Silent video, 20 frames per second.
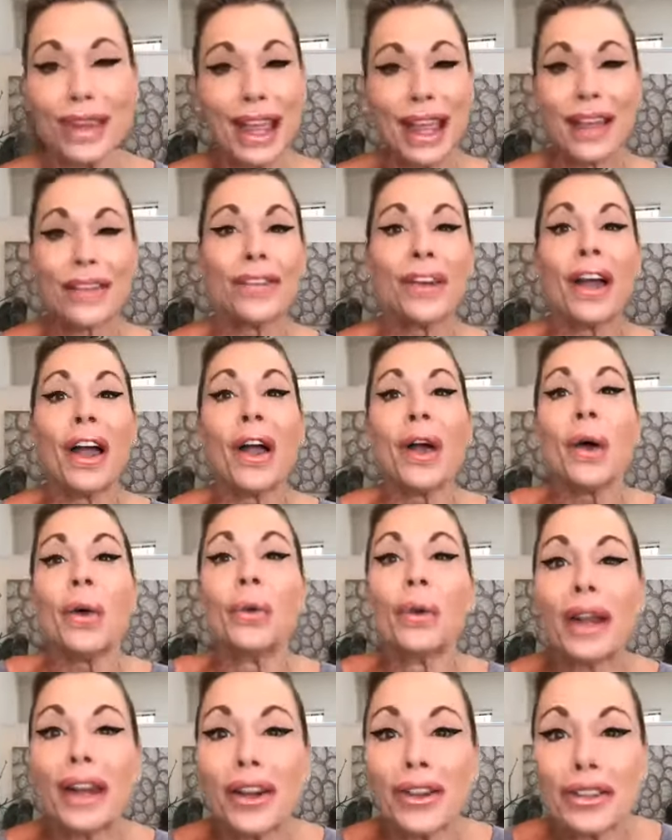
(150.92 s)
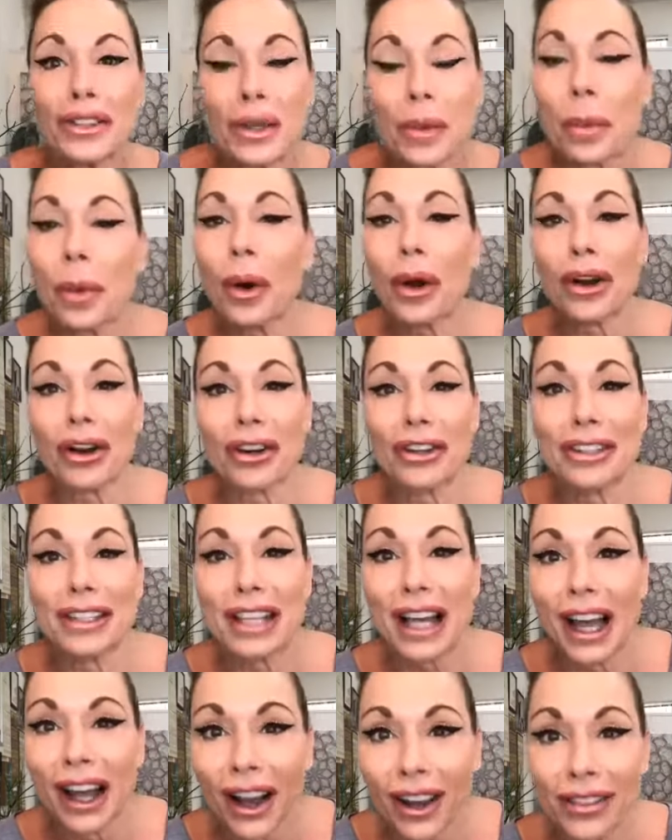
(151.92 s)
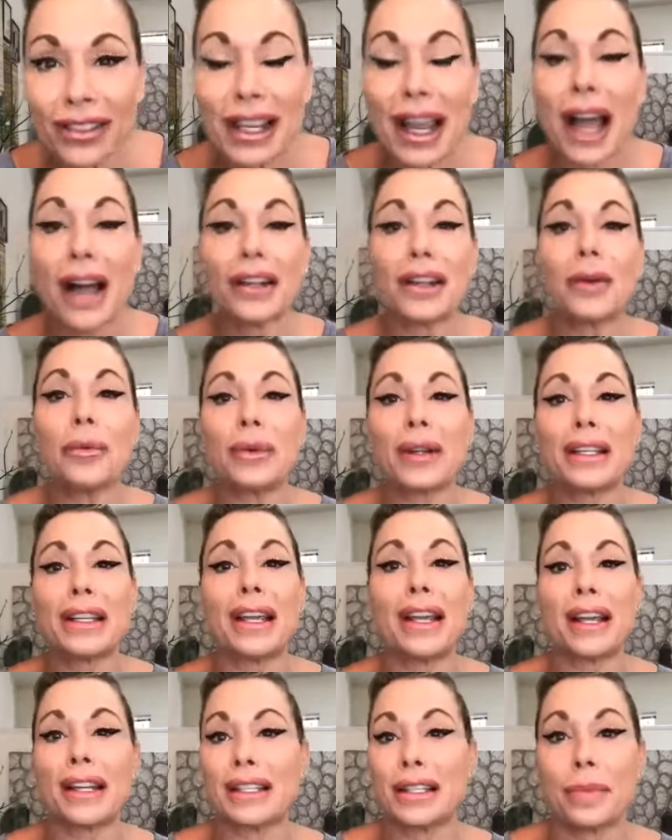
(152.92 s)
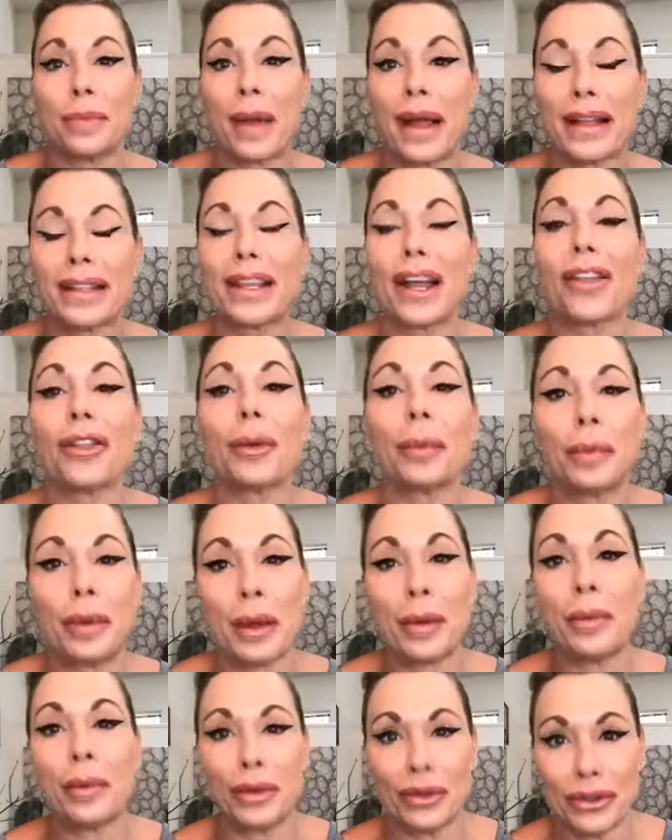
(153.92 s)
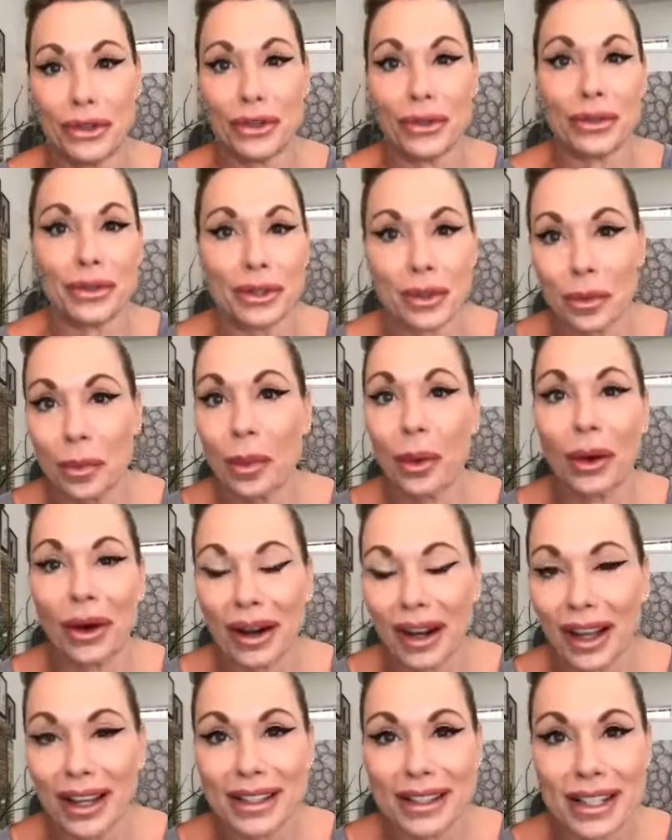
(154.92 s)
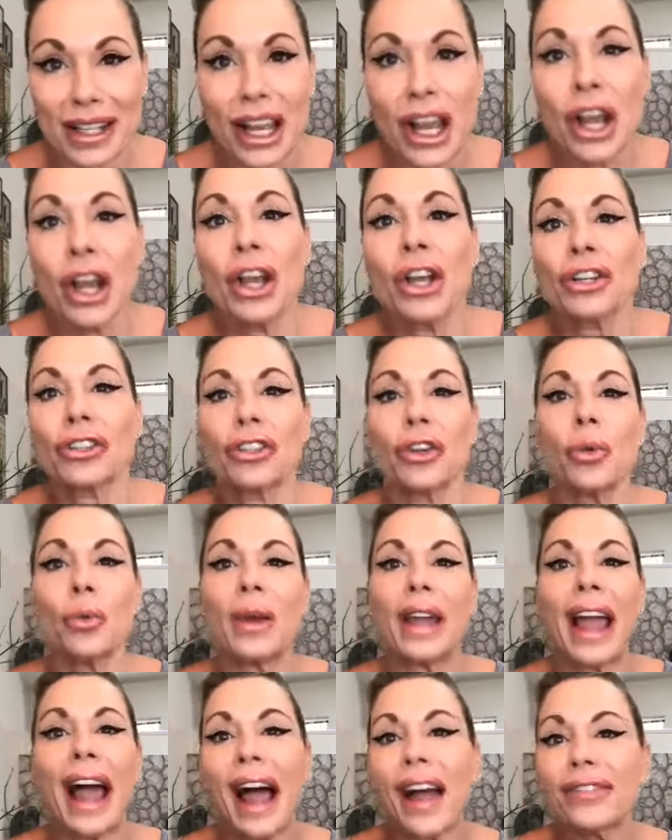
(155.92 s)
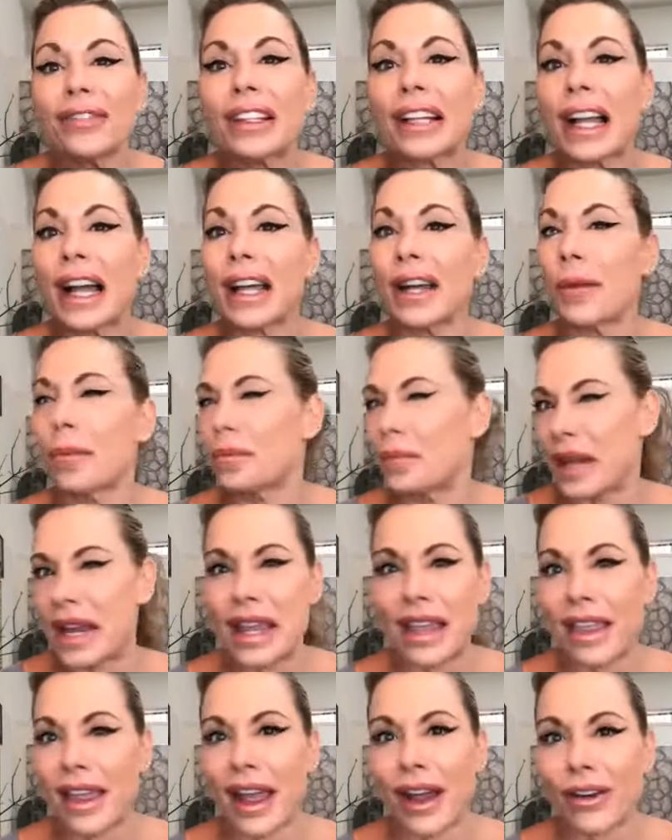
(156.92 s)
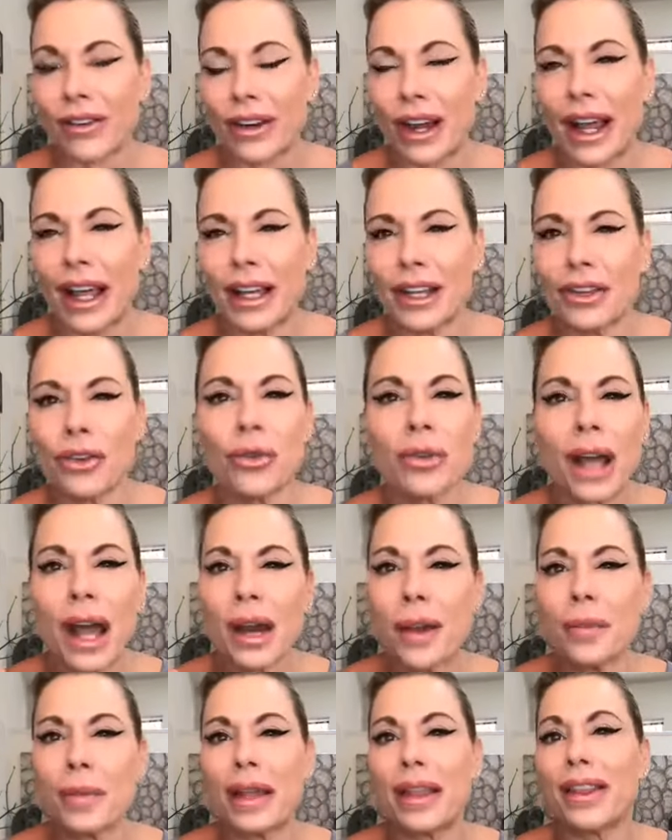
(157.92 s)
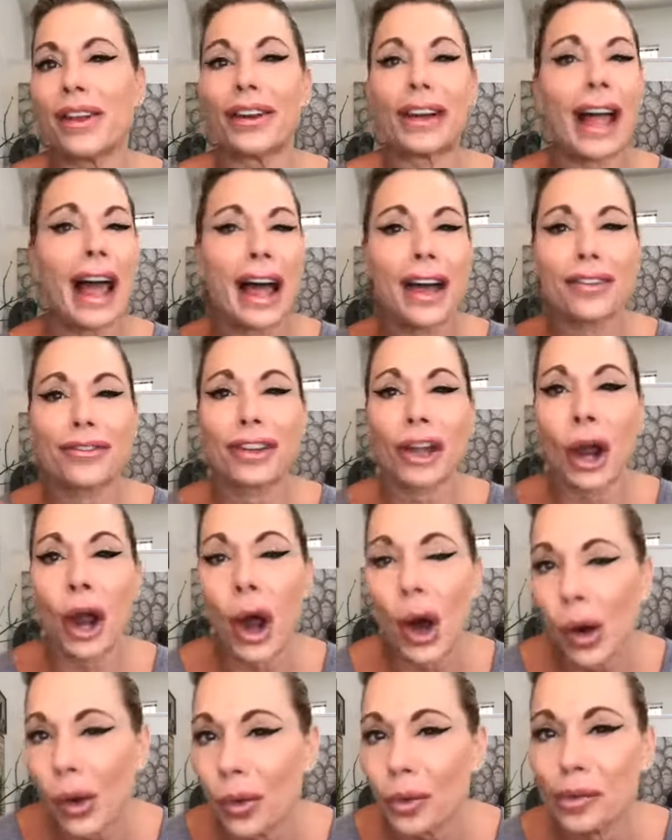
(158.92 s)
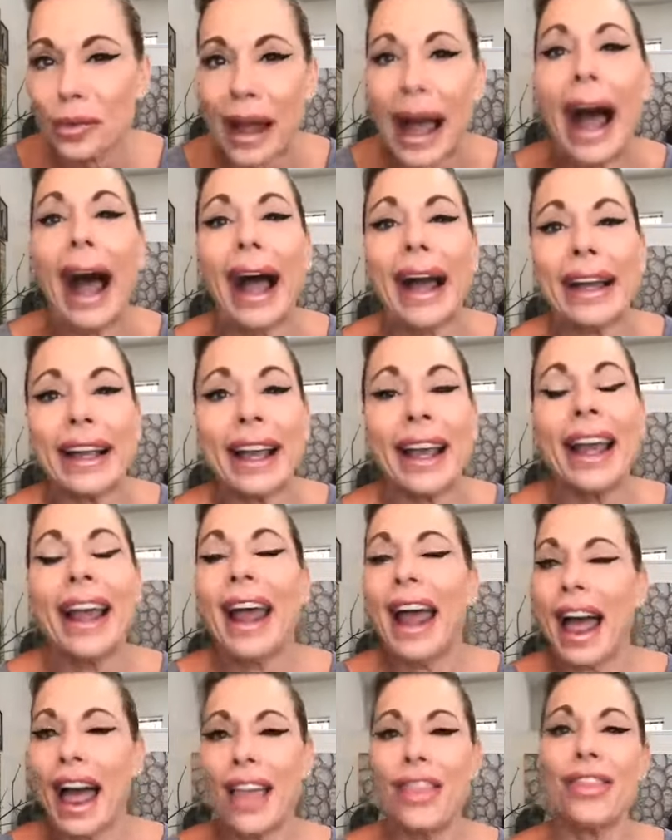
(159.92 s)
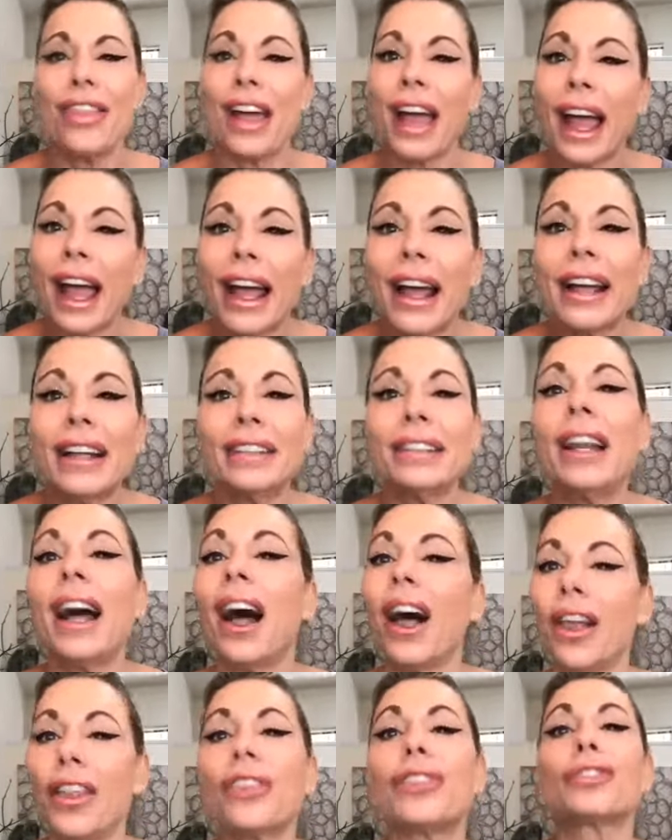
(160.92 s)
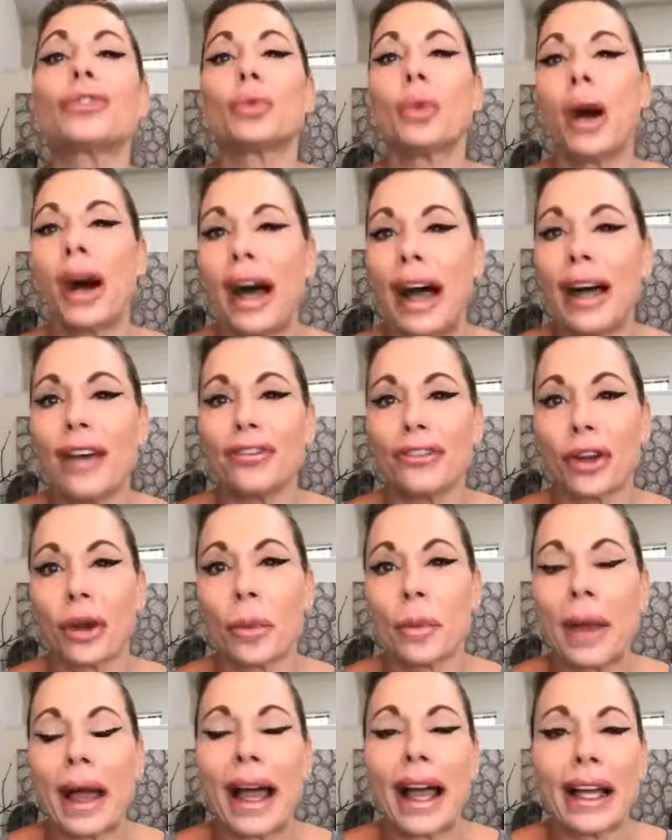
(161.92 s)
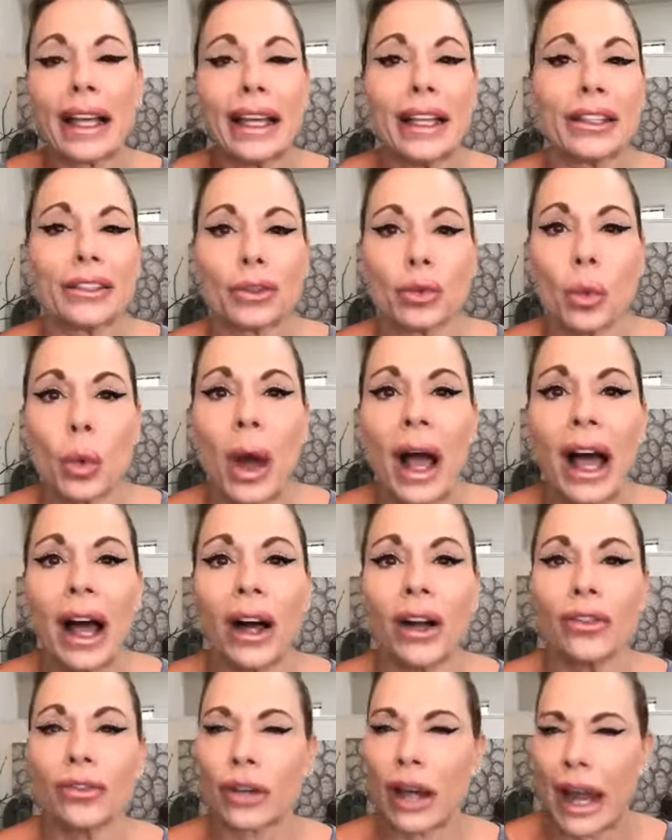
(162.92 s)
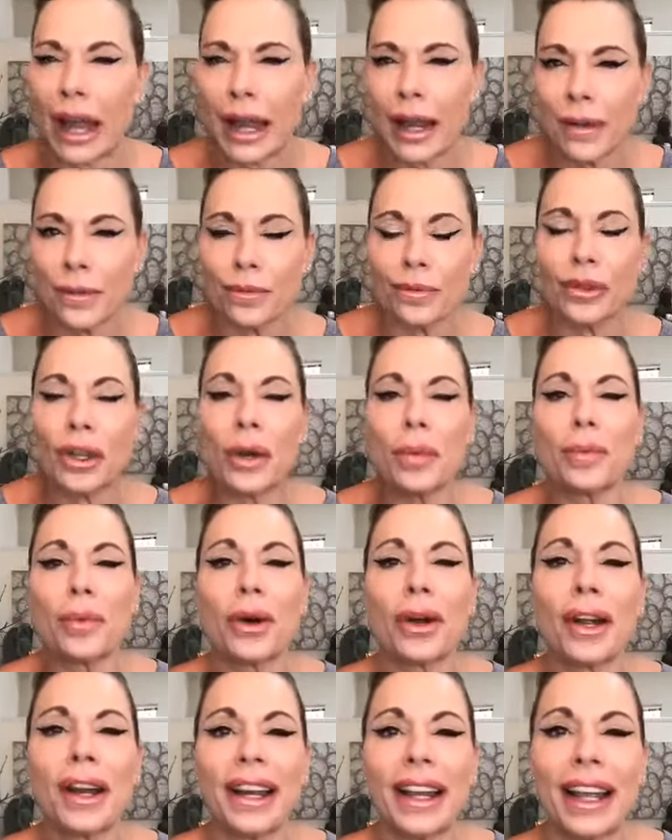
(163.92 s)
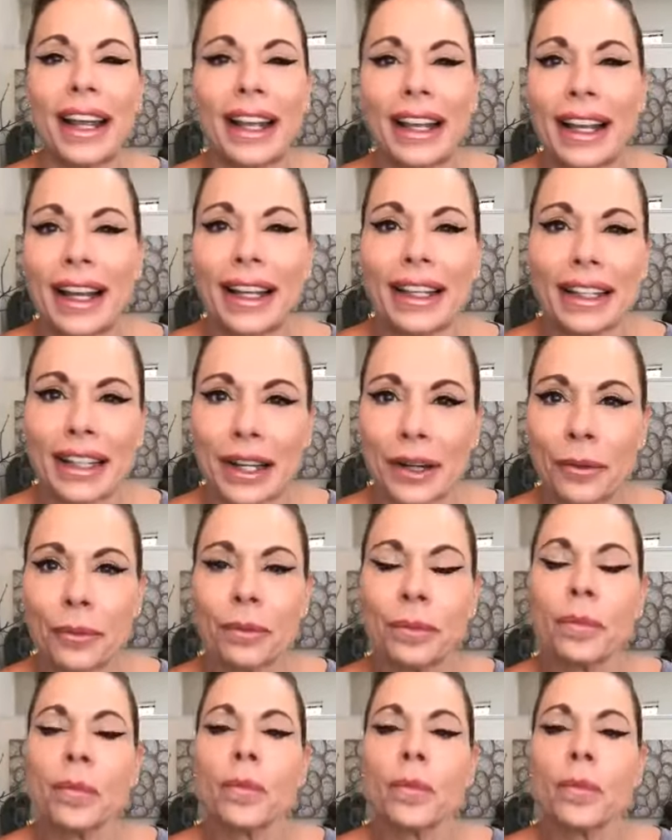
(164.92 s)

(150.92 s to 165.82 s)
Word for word: if we don't support ourselves, how can we expect other people to support us? So we have to kind of be there, right? You got to be there to have your own back. And then others will have your back as well, right? Good morning, Kelly.